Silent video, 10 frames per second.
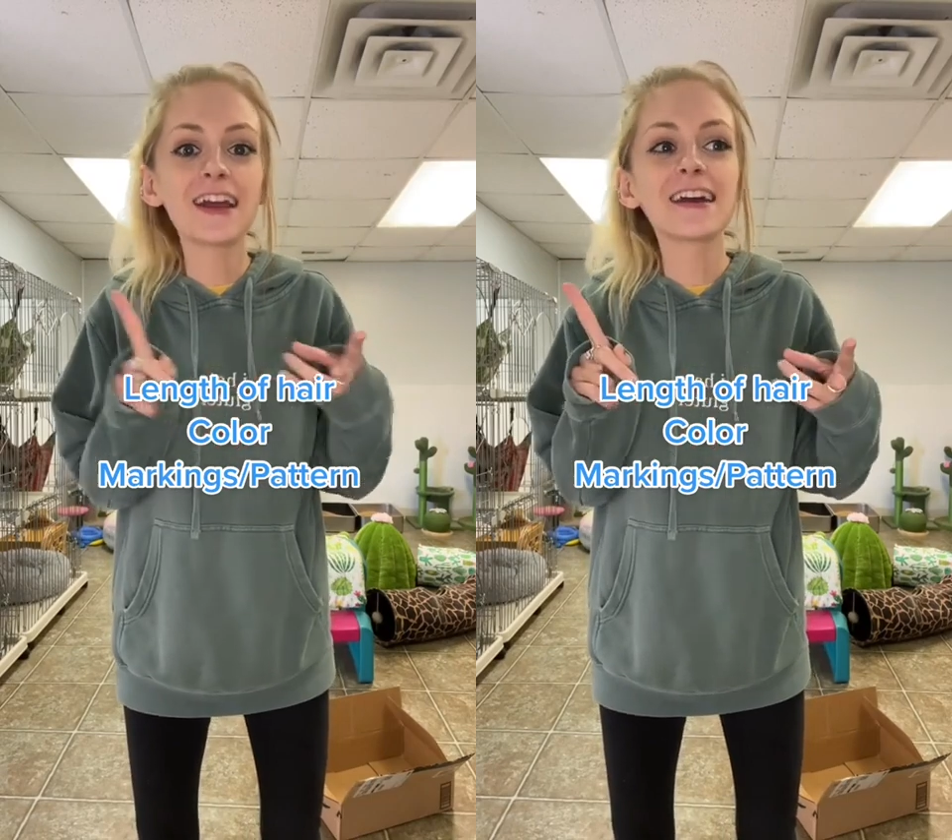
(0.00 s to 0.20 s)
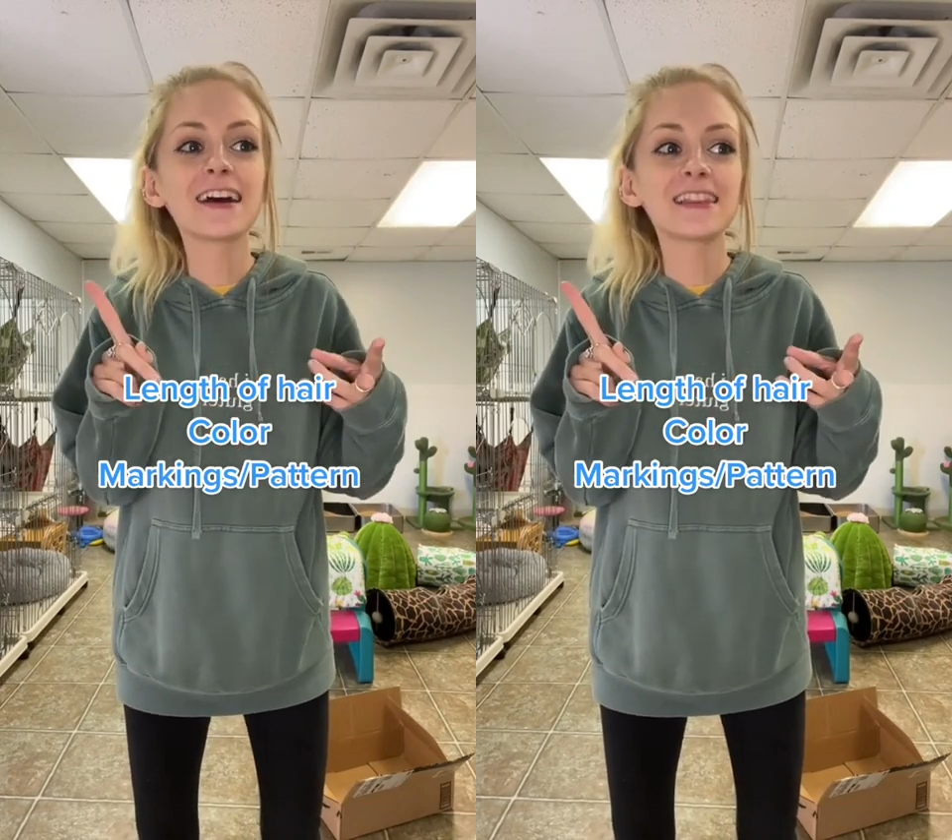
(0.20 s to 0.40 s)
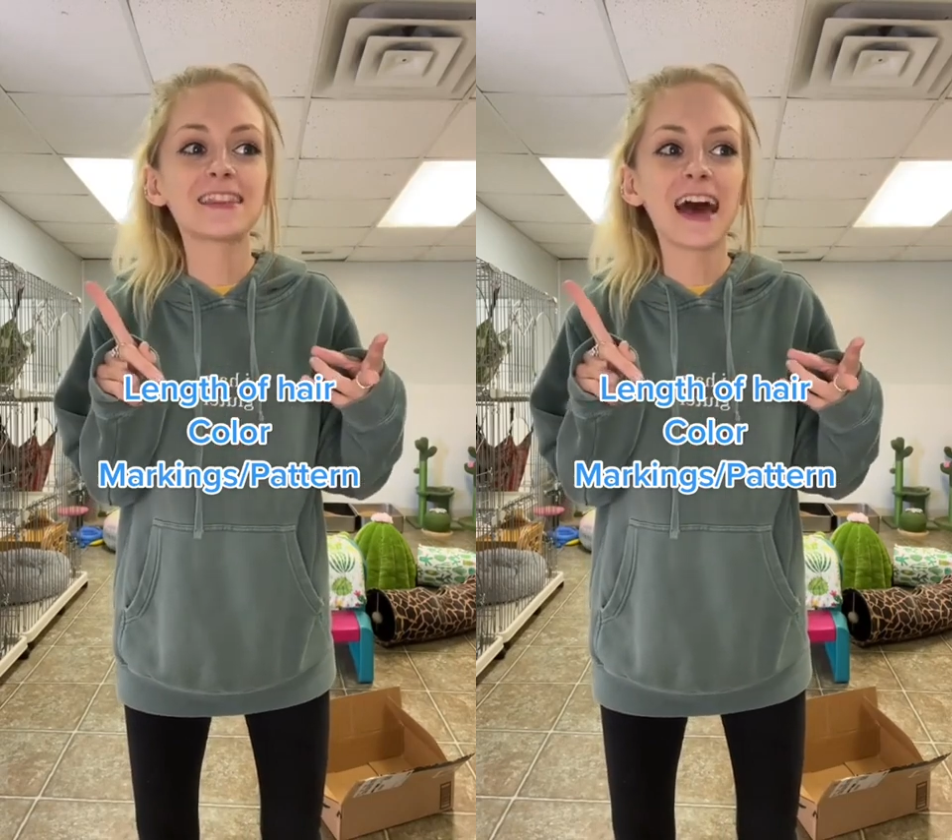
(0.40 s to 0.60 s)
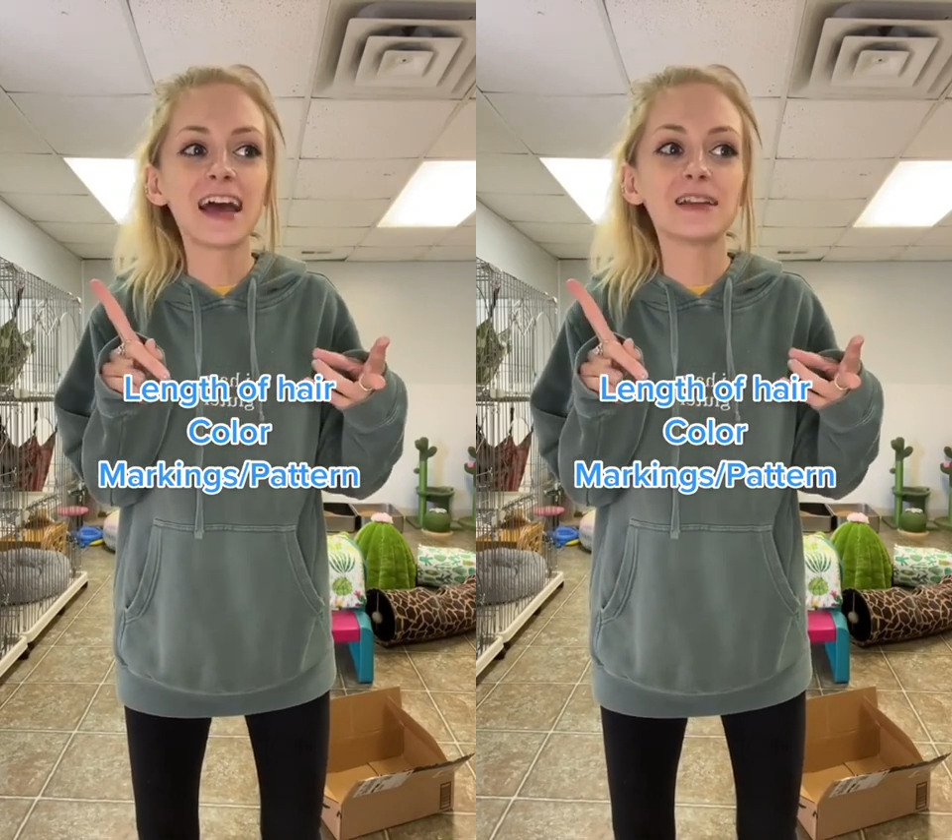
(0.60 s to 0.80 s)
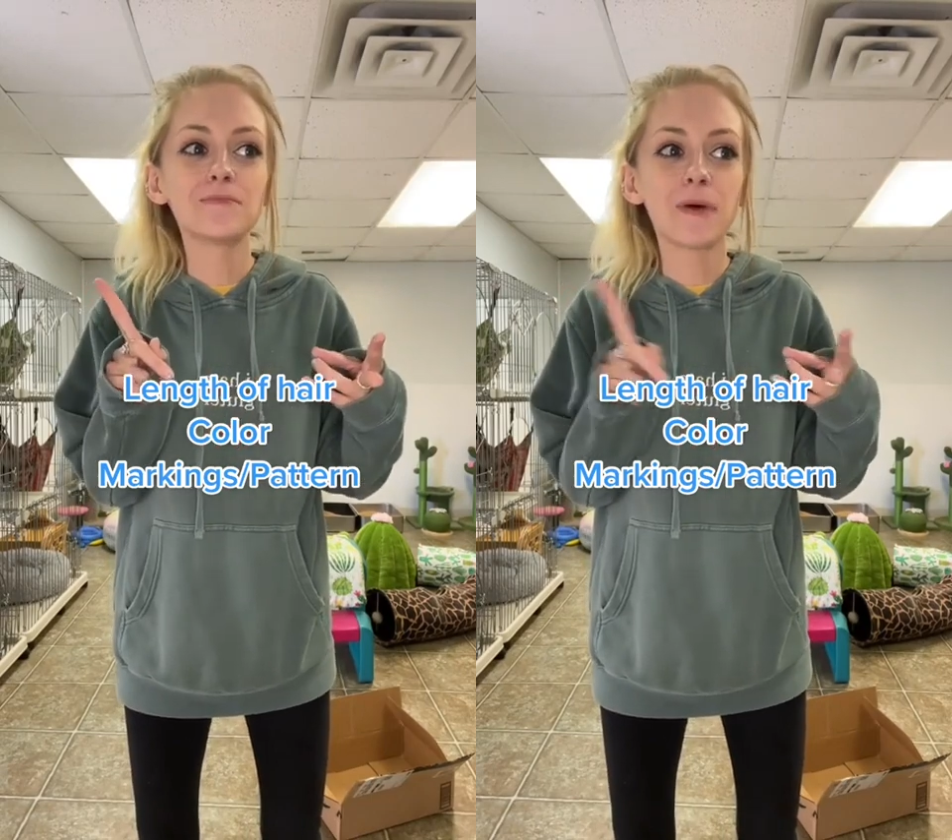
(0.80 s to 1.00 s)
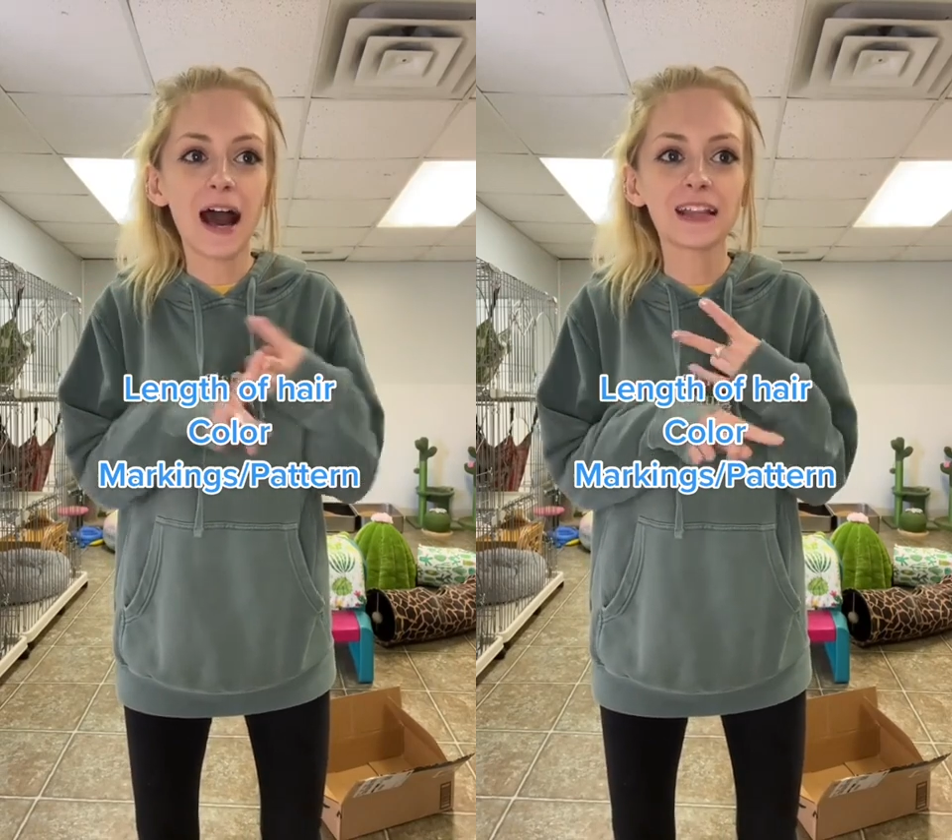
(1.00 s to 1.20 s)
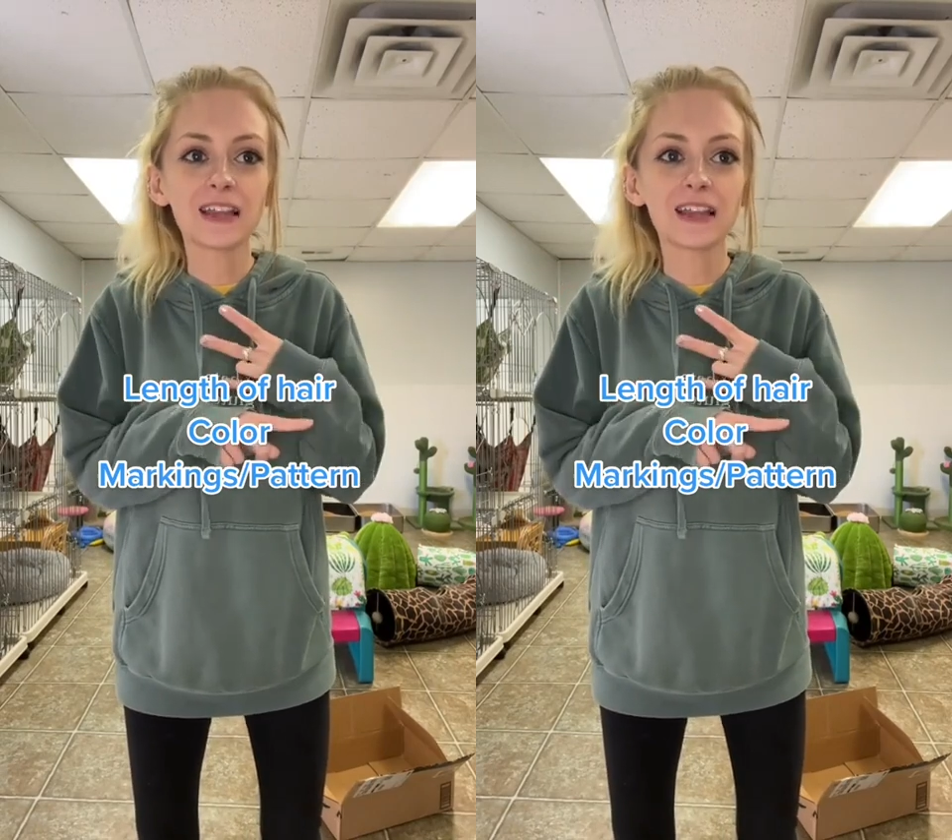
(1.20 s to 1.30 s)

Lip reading: and then by,